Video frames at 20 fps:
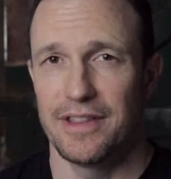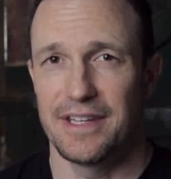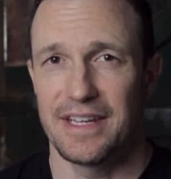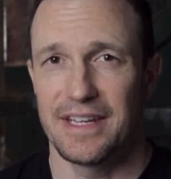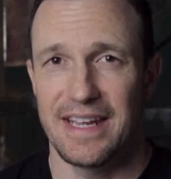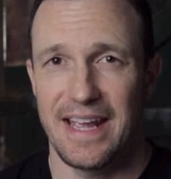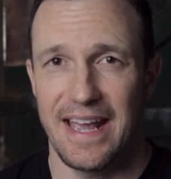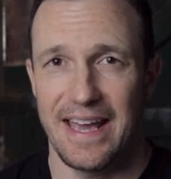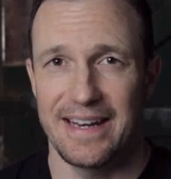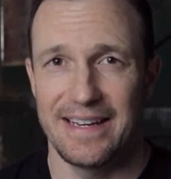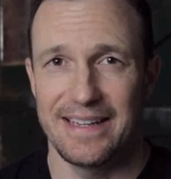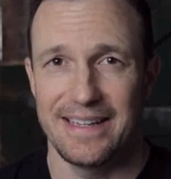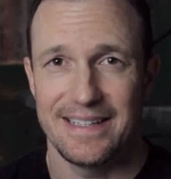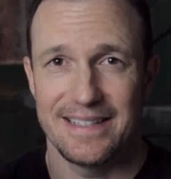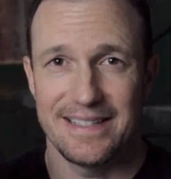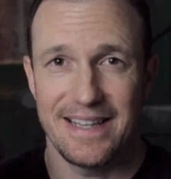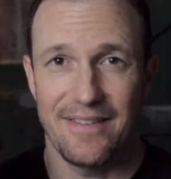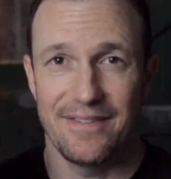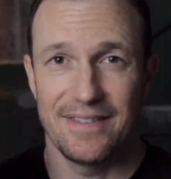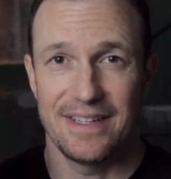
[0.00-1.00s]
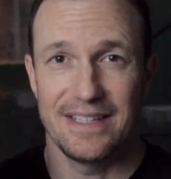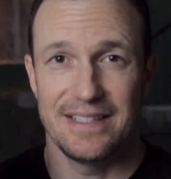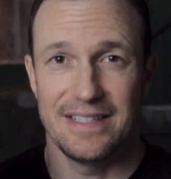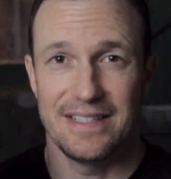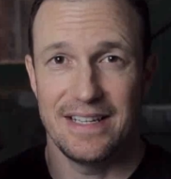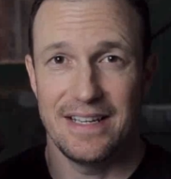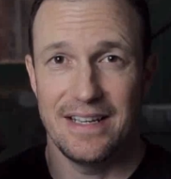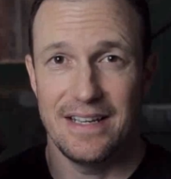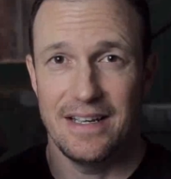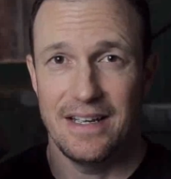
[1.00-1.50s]
on the Canon
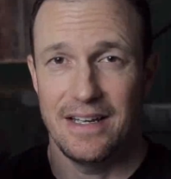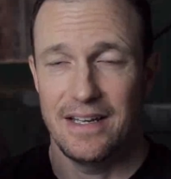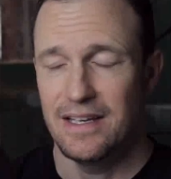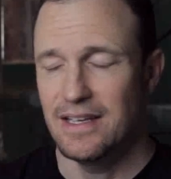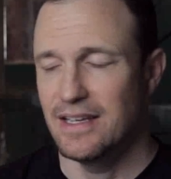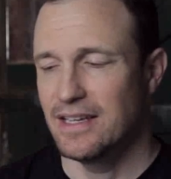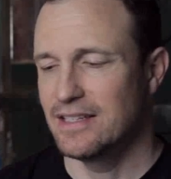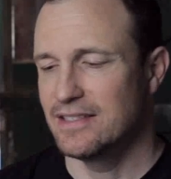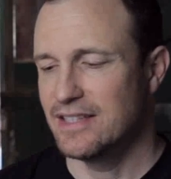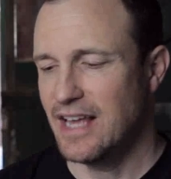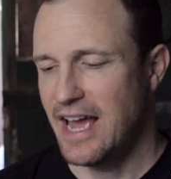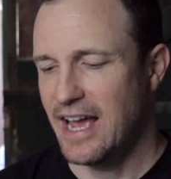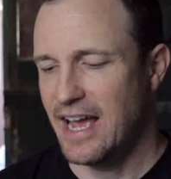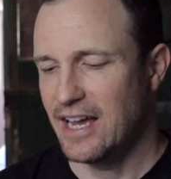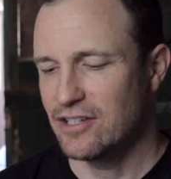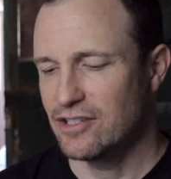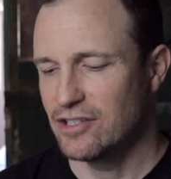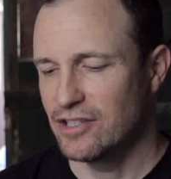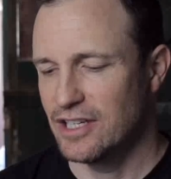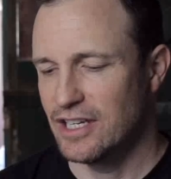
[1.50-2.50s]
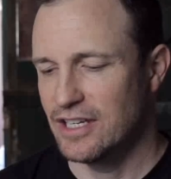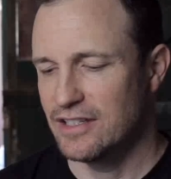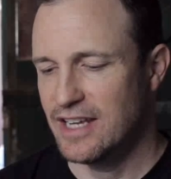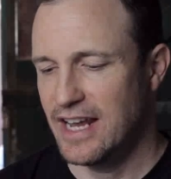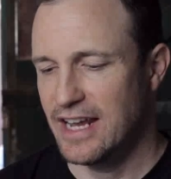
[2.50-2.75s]
70D is to actually